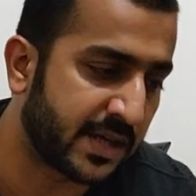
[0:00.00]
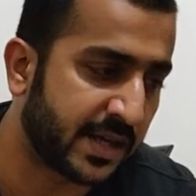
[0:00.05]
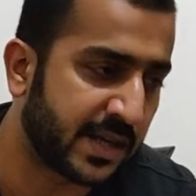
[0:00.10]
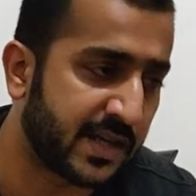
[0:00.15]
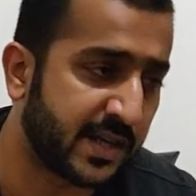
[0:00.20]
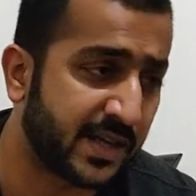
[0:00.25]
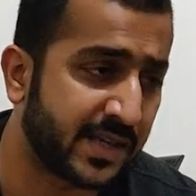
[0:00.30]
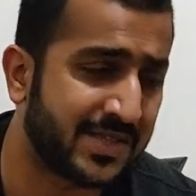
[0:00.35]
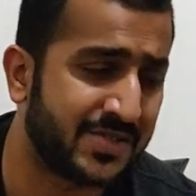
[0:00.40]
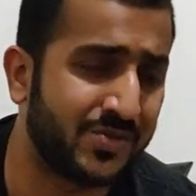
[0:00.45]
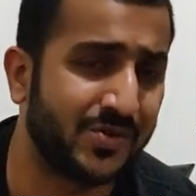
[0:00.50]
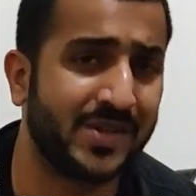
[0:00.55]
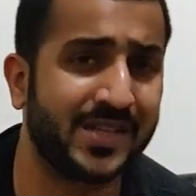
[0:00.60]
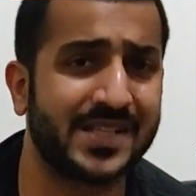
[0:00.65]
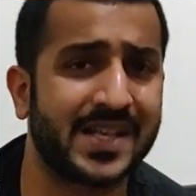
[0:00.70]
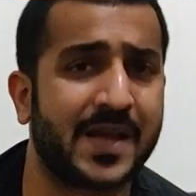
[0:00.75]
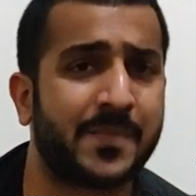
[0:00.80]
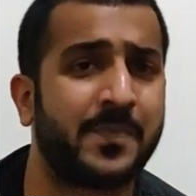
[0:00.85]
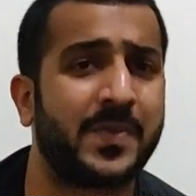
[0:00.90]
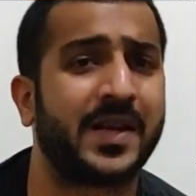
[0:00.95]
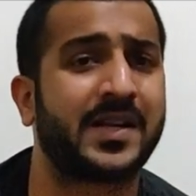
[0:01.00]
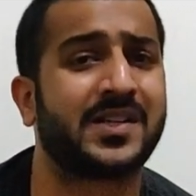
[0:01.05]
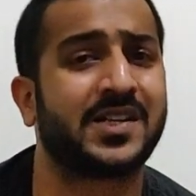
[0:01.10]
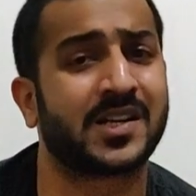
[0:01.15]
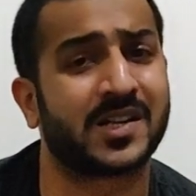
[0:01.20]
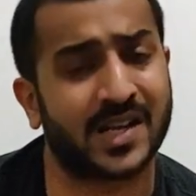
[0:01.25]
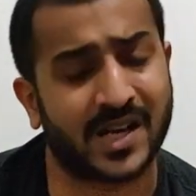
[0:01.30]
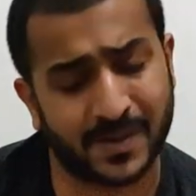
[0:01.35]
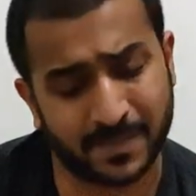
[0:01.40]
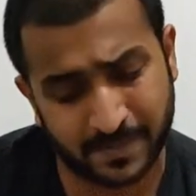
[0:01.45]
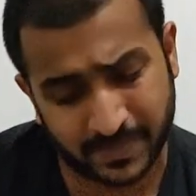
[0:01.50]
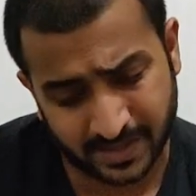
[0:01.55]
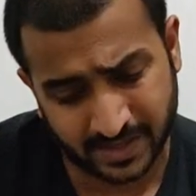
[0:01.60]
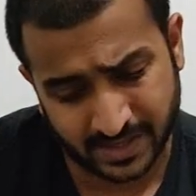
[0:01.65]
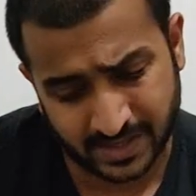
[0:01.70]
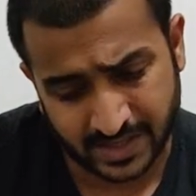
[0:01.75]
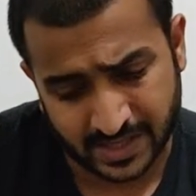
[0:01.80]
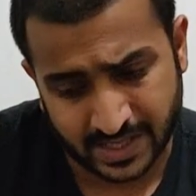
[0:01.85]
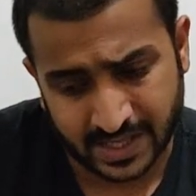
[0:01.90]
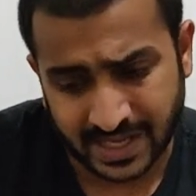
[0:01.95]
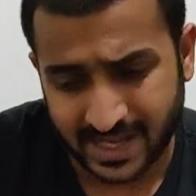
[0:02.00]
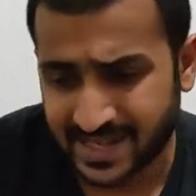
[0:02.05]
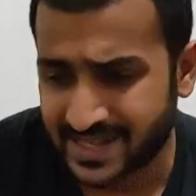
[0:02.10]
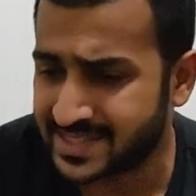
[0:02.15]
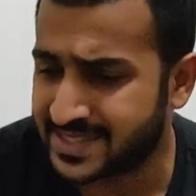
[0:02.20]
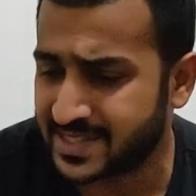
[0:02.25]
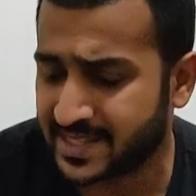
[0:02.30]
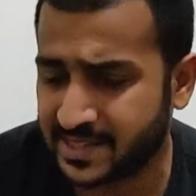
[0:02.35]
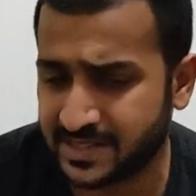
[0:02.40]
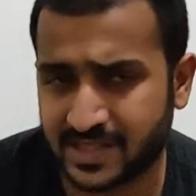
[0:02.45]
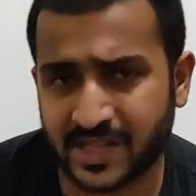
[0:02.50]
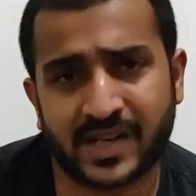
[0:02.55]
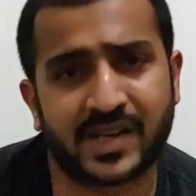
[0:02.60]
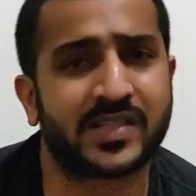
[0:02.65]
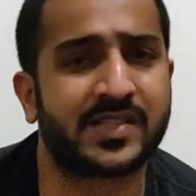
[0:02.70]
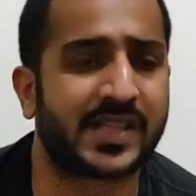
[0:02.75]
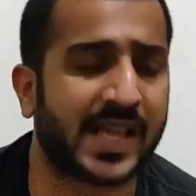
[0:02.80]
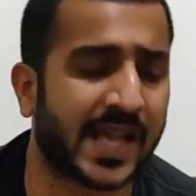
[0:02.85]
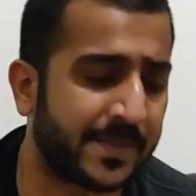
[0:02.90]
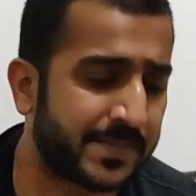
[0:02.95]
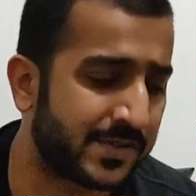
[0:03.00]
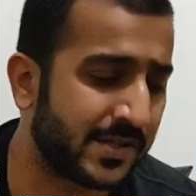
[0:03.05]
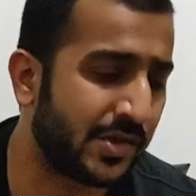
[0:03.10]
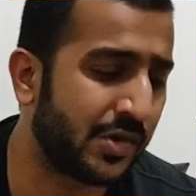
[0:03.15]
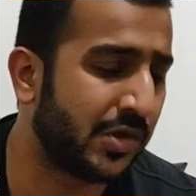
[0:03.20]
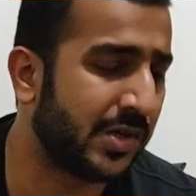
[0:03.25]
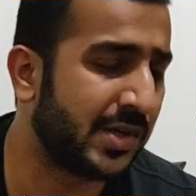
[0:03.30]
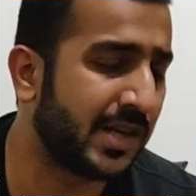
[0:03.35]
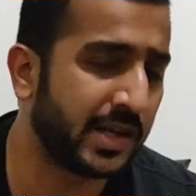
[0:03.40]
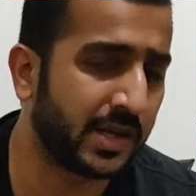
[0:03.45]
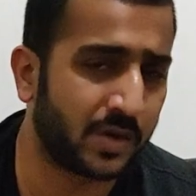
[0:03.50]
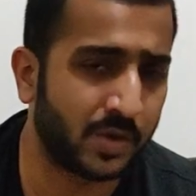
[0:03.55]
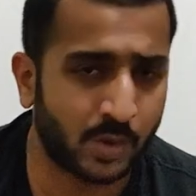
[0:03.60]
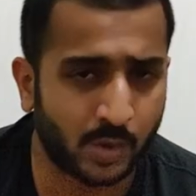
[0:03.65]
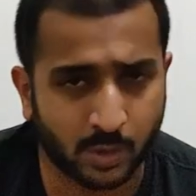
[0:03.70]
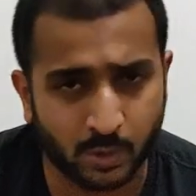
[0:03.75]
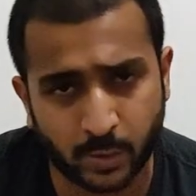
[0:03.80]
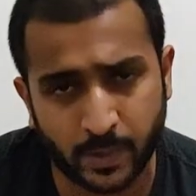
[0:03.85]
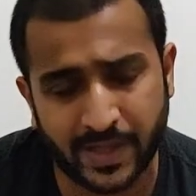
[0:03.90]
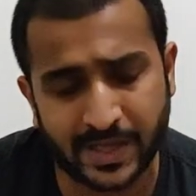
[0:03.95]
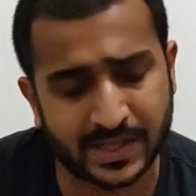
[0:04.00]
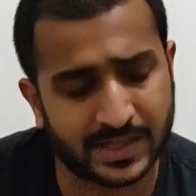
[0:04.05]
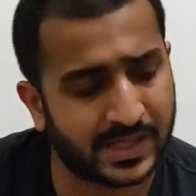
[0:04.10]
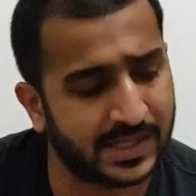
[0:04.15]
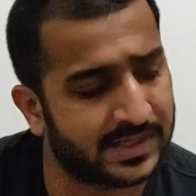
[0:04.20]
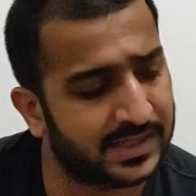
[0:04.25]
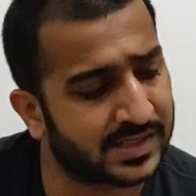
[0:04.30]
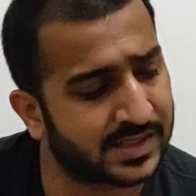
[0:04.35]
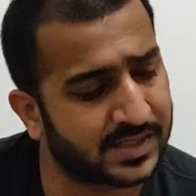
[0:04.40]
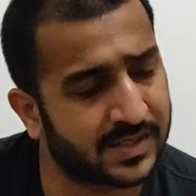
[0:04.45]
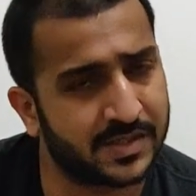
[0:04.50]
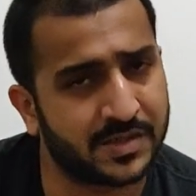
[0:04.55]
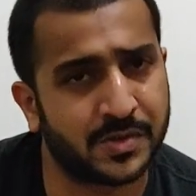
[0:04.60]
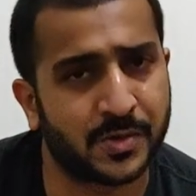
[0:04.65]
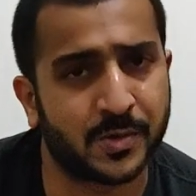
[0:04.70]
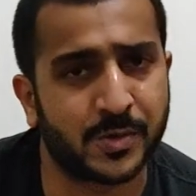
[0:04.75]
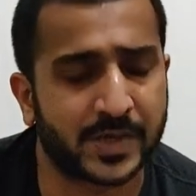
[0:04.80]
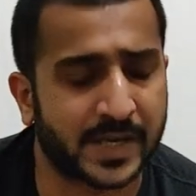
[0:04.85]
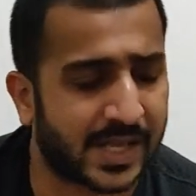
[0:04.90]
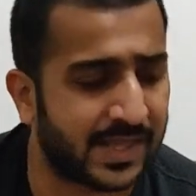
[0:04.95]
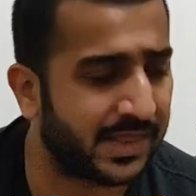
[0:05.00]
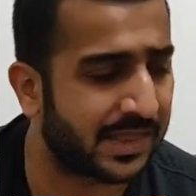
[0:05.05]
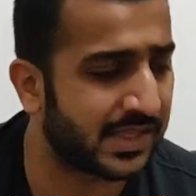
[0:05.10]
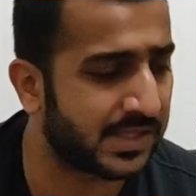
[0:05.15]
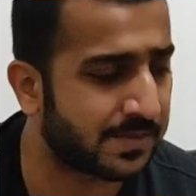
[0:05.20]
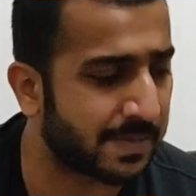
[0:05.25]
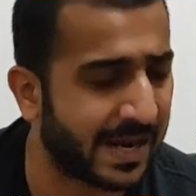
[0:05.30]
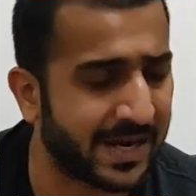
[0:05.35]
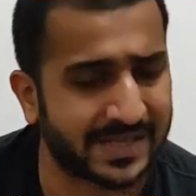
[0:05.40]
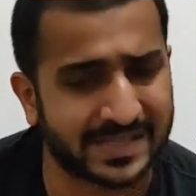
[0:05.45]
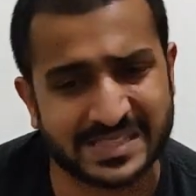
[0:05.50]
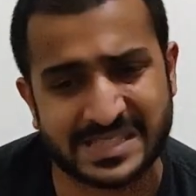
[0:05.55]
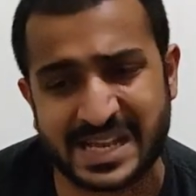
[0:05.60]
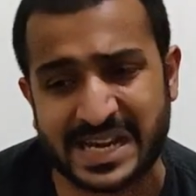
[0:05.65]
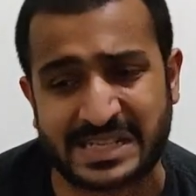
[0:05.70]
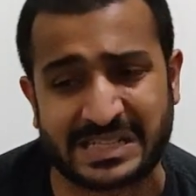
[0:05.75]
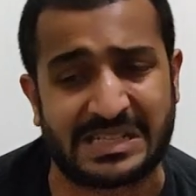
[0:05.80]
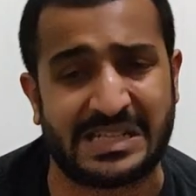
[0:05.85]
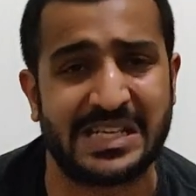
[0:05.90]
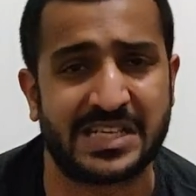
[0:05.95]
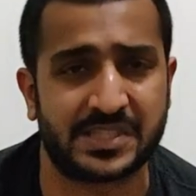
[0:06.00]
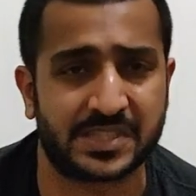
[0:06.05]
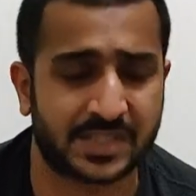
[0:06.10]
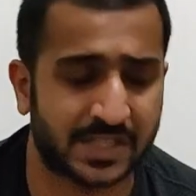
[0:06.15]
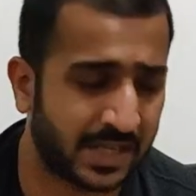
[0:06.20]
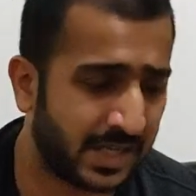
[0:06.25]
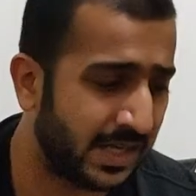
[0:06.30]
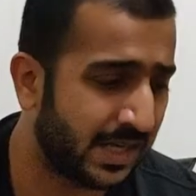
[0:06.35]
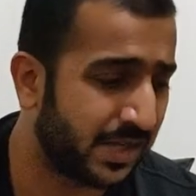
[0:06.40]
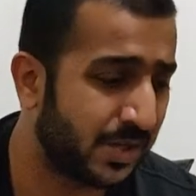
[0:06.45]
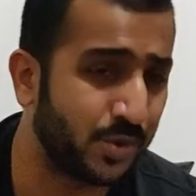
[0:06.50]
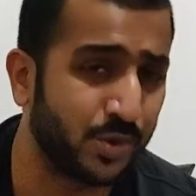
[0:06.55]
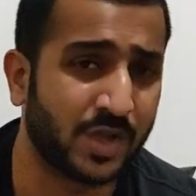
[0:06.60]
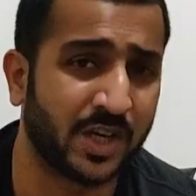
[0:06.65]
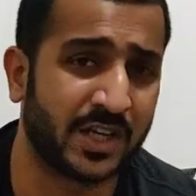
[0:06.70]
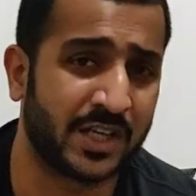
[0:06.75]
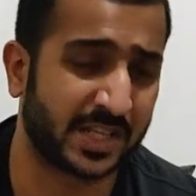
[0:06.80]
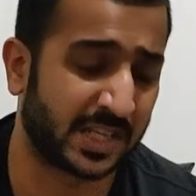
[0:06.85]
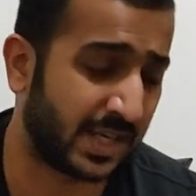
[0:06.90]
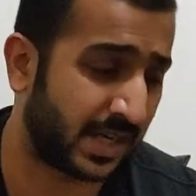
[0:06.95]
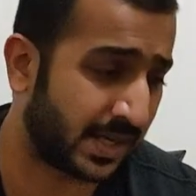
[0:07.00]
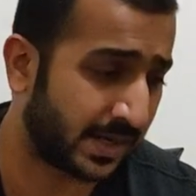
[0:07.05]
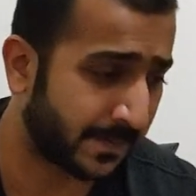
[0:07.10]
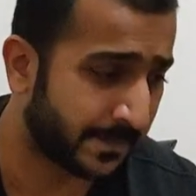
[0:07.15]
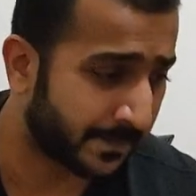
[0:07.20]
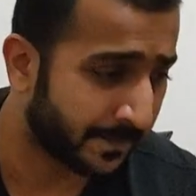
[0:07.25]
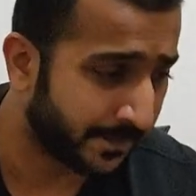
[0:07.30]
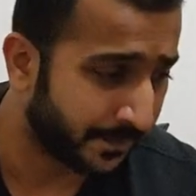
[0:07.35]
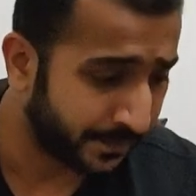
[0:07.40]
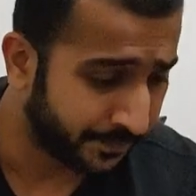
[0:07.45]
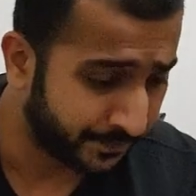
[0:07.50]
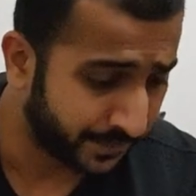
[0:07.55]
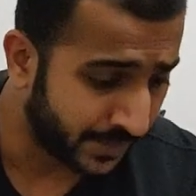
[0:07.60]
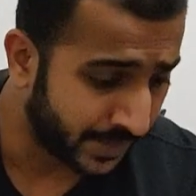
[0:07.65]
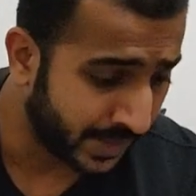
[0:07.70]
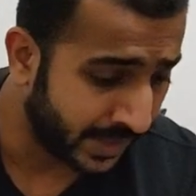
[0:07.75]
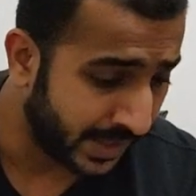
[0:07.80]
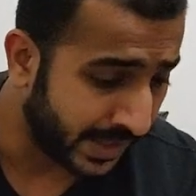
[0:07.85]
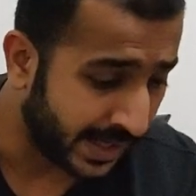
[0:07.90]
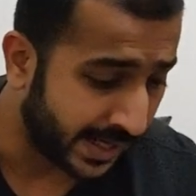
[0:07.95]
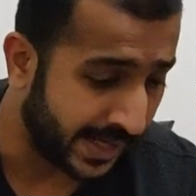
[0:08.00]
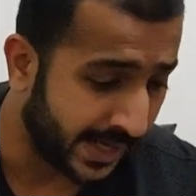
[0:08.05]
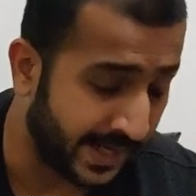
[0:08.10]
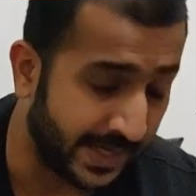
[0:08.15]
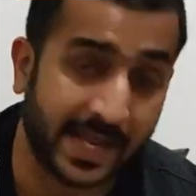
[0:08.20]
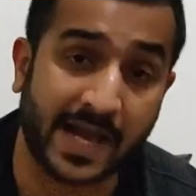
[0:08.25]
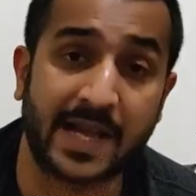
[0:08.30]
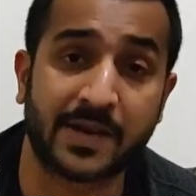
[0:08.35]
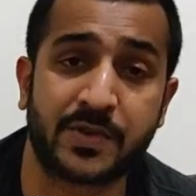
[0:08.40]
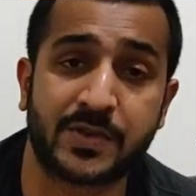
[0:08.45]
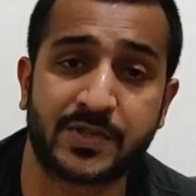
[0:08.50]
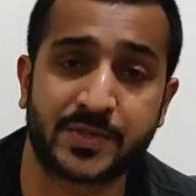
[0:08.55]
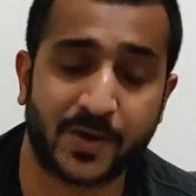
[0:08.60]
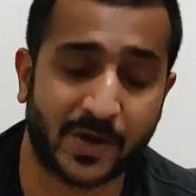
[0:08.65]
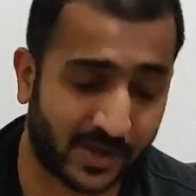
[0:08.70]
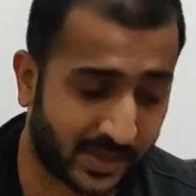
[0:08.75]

And as soon as I picked it up, I said, there is absolutely no way that this is 210. This bat is at least 213. And I was